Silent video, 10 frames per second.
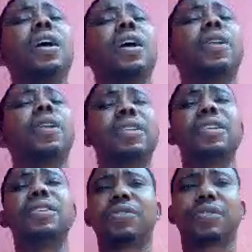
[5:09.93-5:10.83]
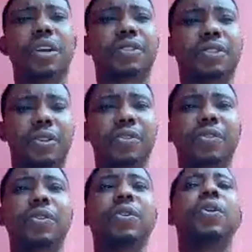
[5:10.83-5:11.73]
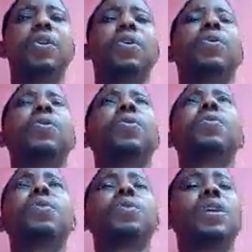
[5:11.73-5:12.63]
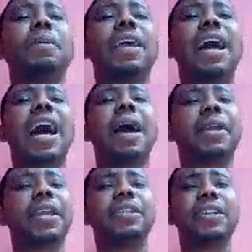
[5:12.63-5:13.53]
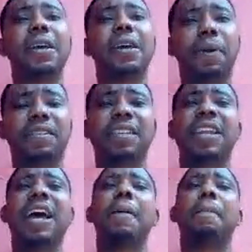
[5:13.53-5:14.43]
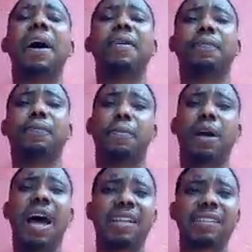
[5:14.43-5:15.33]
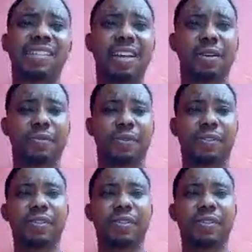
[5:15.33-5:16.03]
follow the instructions, we will not be harming any other person apart from ourselves.